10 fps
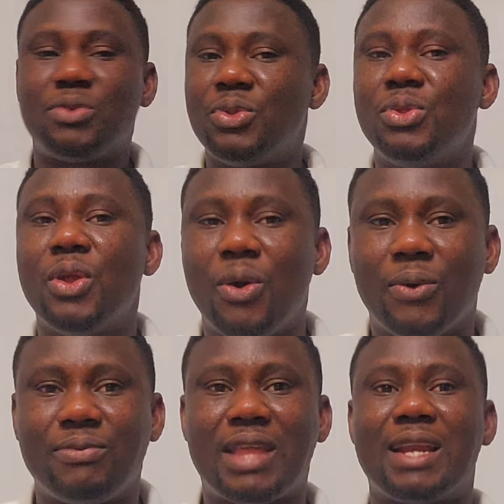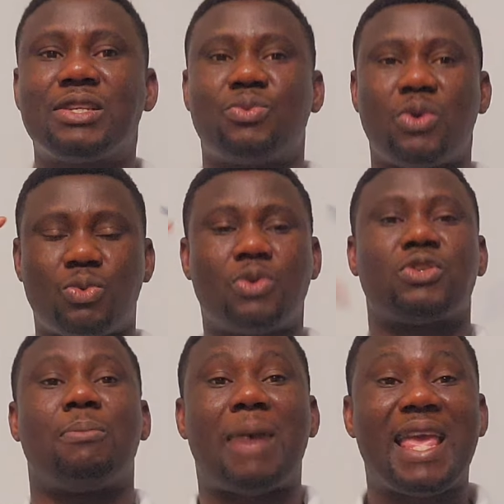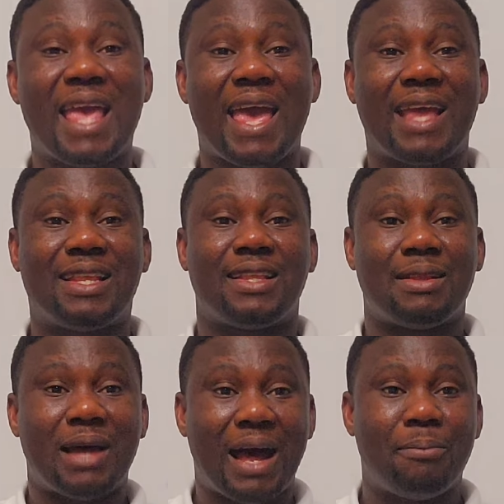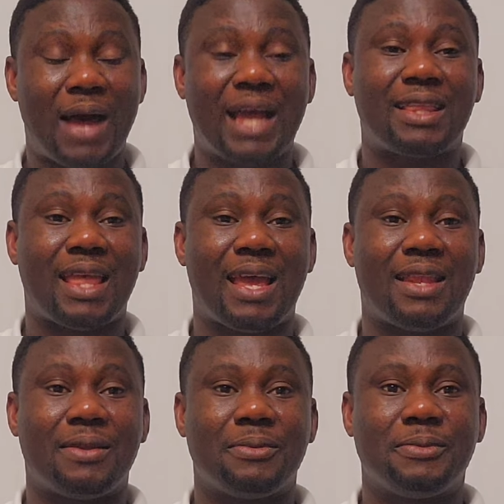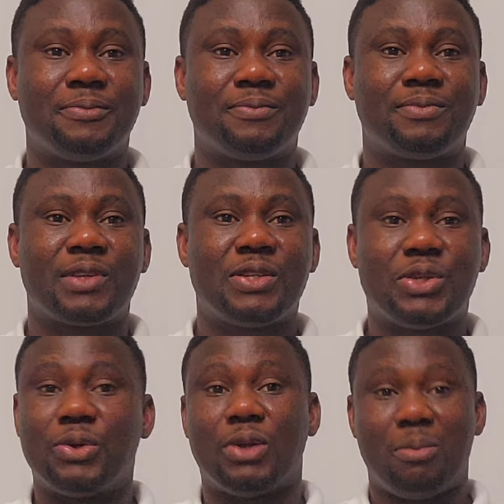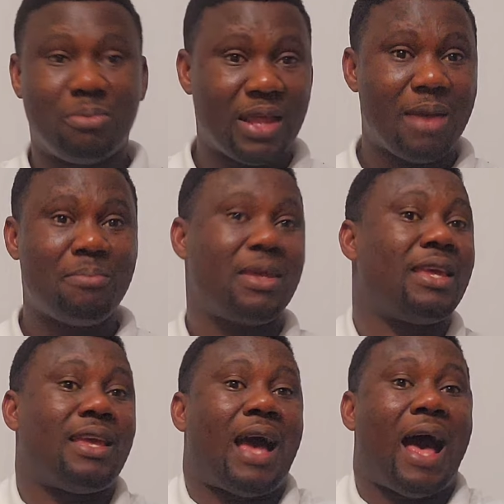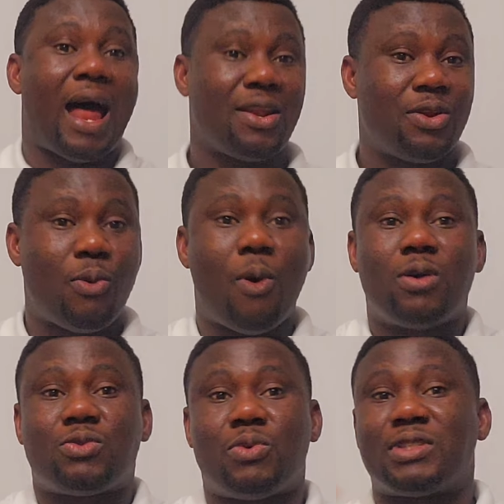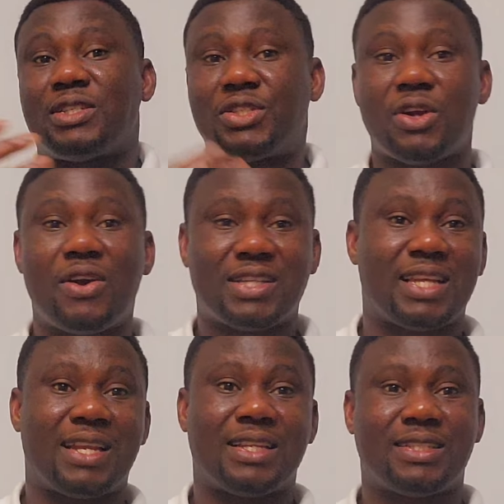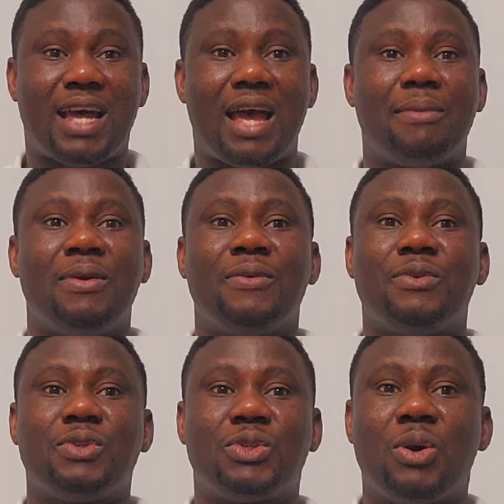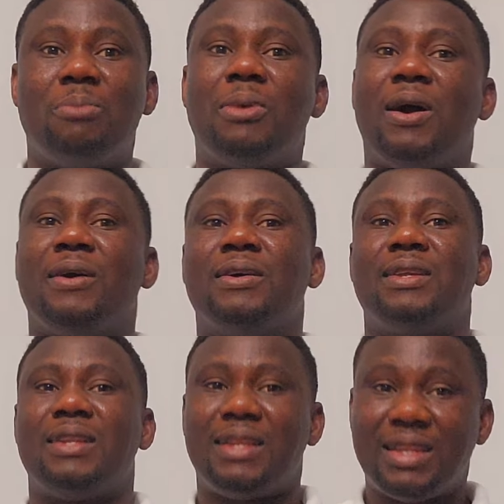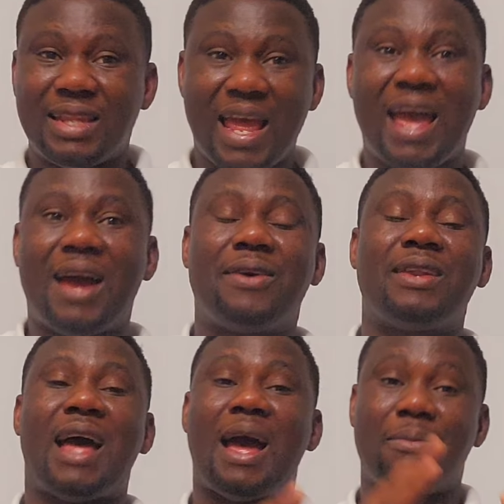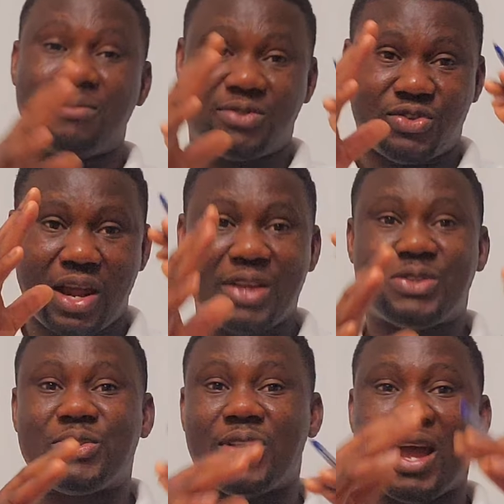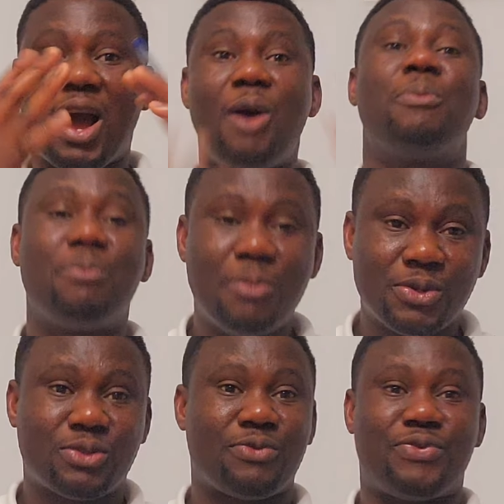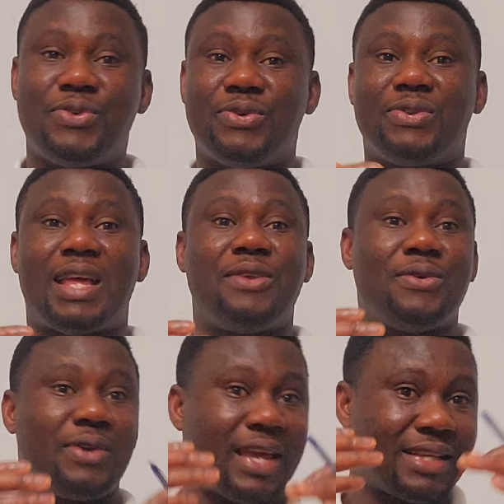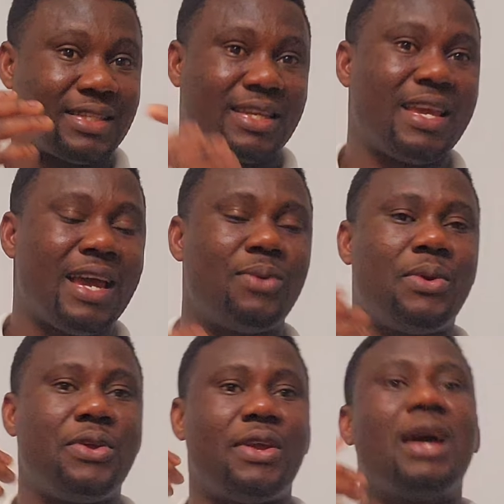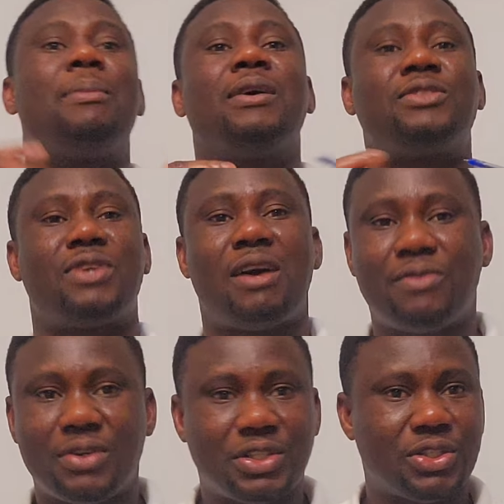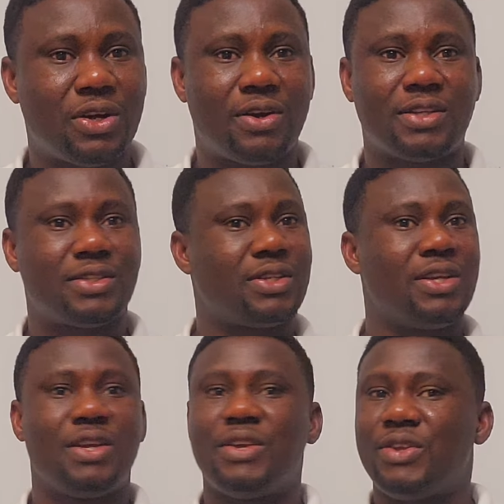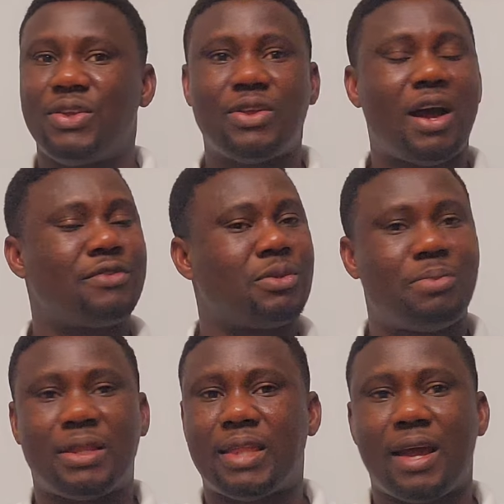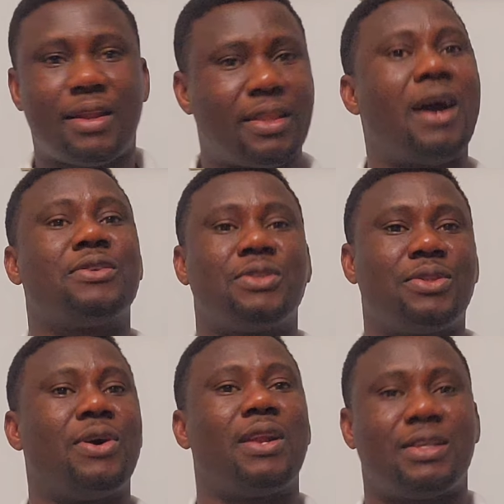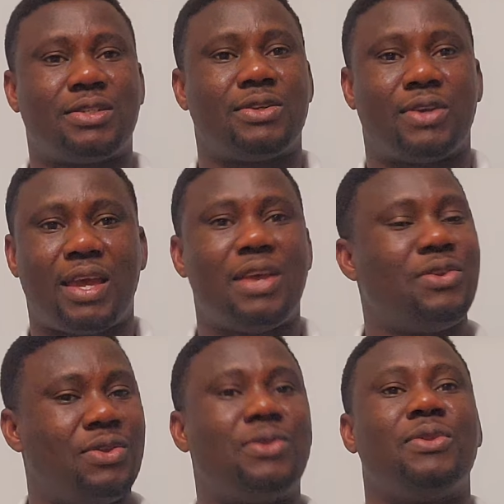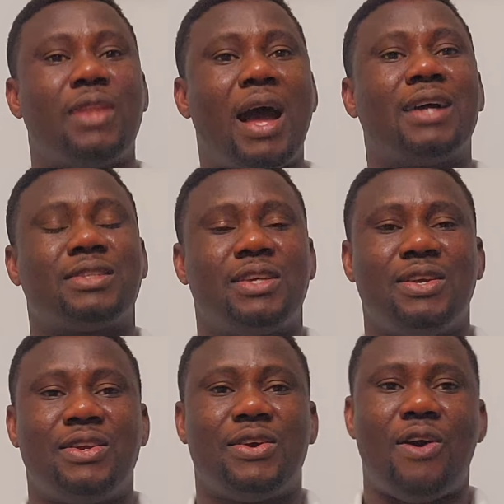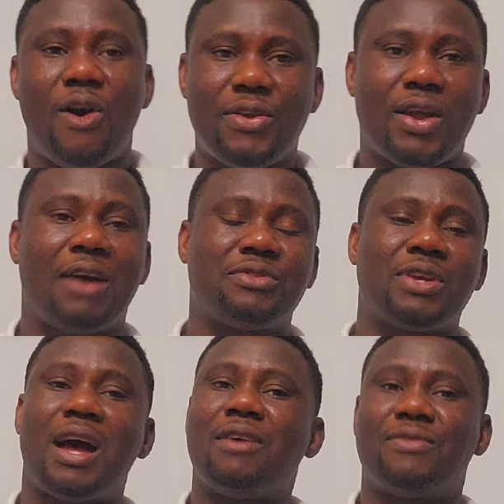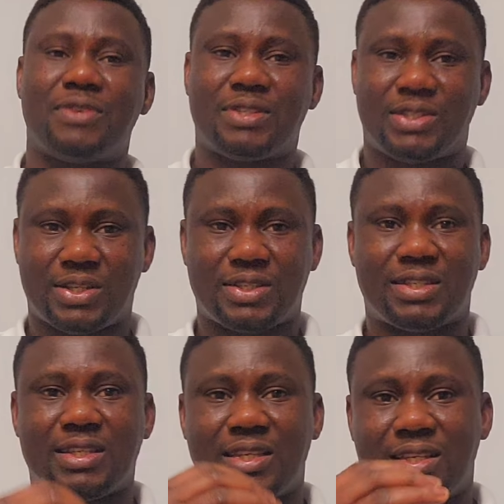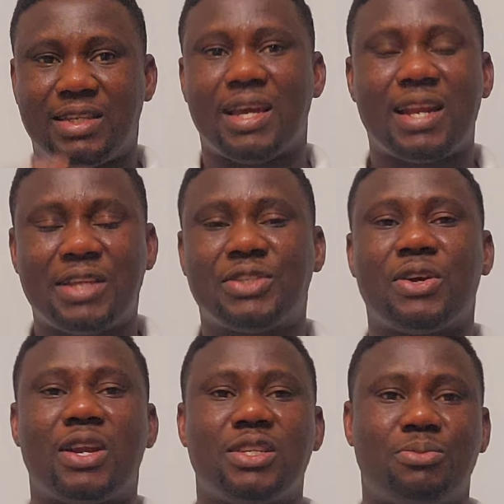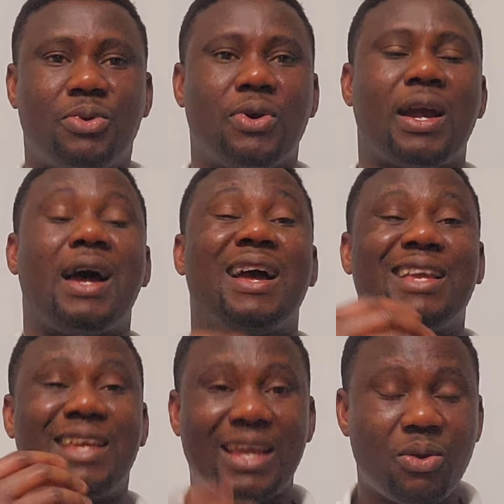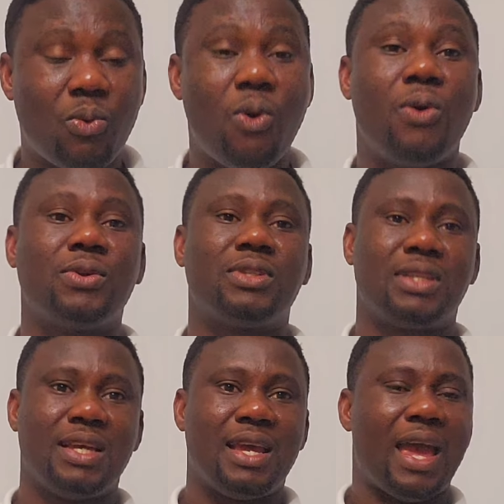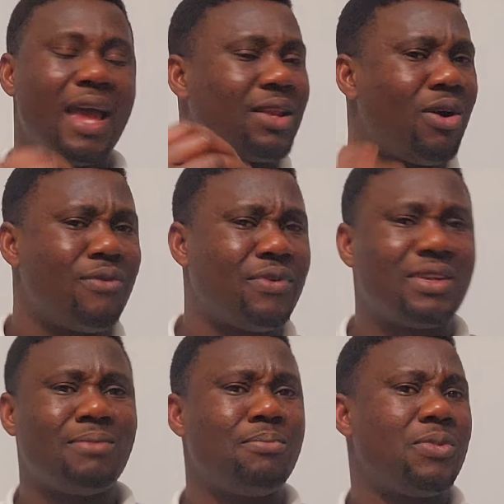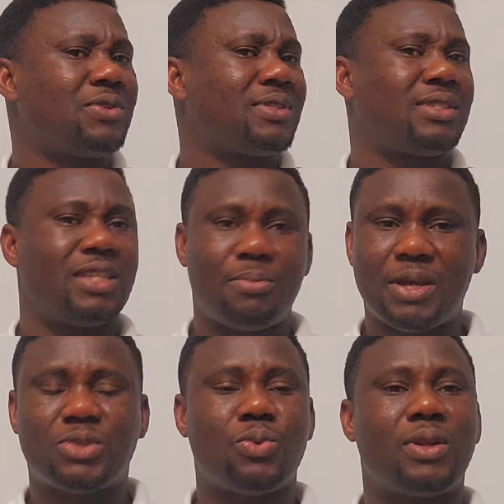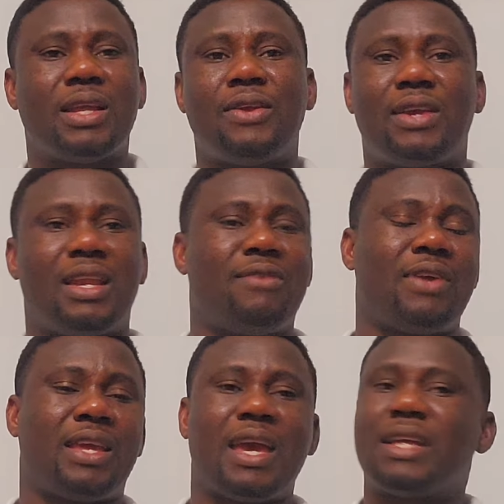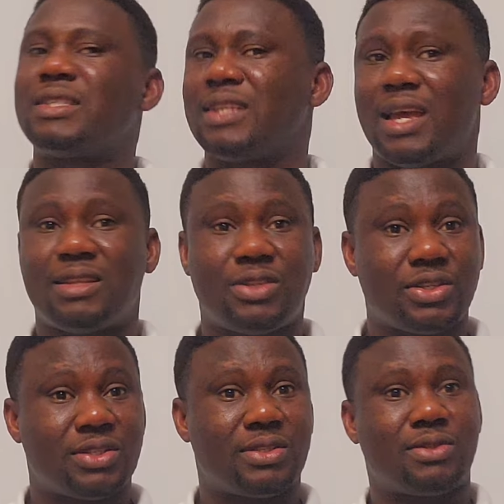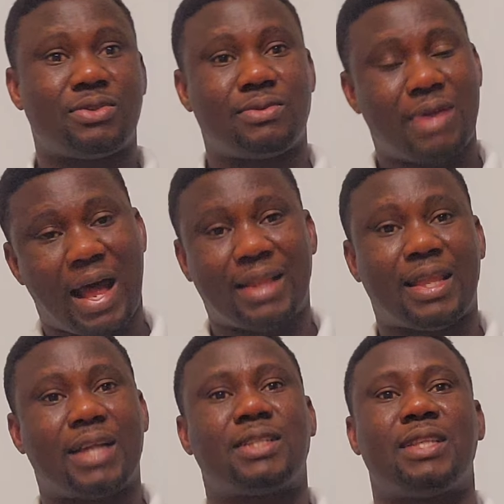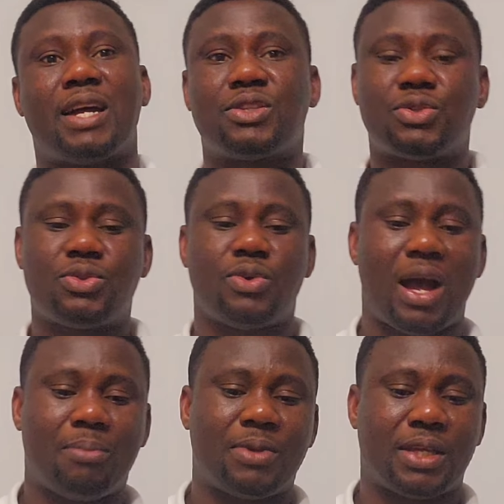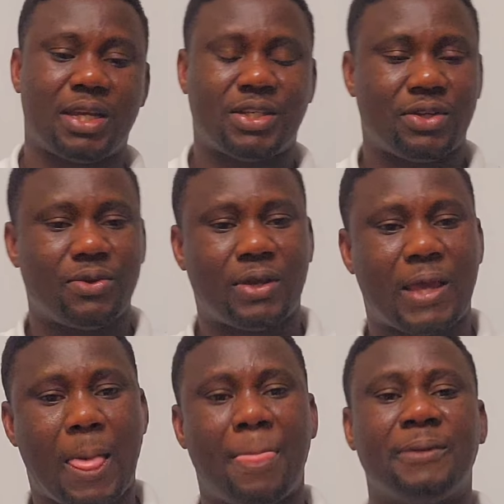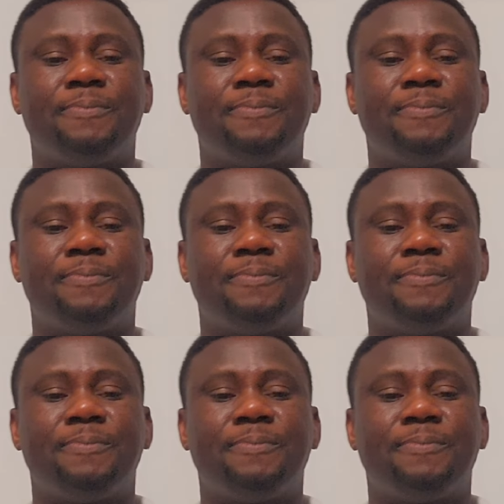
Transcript: No, that is what was on my head back then. So don't blame me. I don't know what was insurance at the time. So, but now I'm trying to help most of you that you get scared when you hear about travel insurance. You don't have to pay $30,000, okay? You do not. All you have to have is just get an insurance broker, get a quote, and for the most cheapest one that you can ever get, and just attach that to your application, okay?